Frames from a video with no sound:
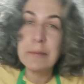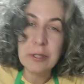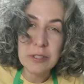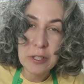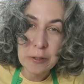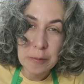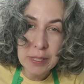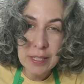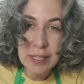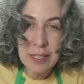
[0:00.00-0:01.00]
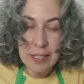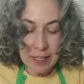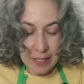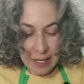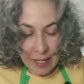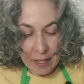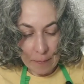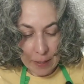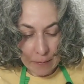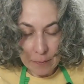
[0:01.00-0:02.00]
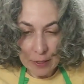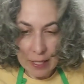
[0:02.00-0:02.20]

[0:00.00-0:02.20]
the angle came out, but it looks kind of cool.